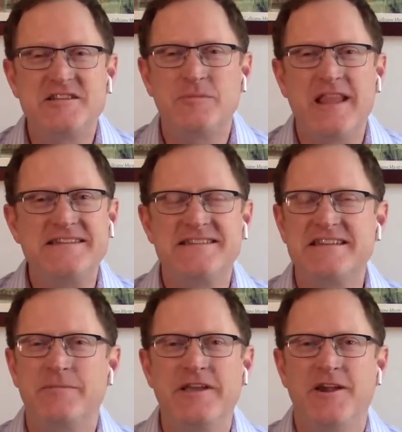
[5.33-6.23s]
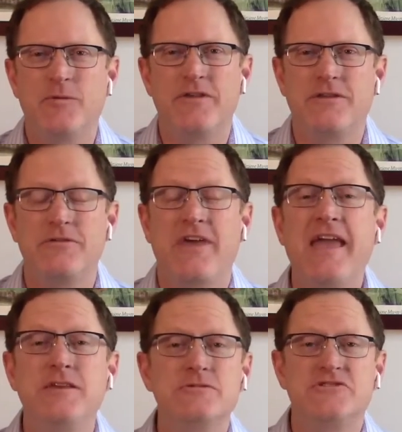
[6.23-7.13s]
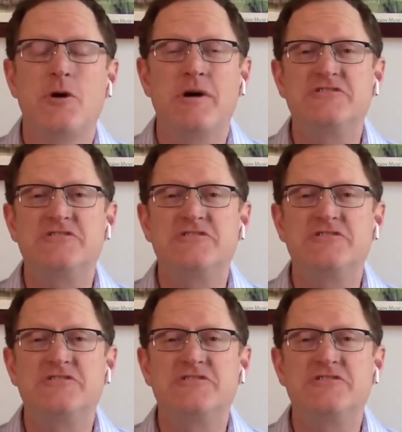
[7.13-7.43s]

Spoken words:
a blessing to be here with you. Thank you so much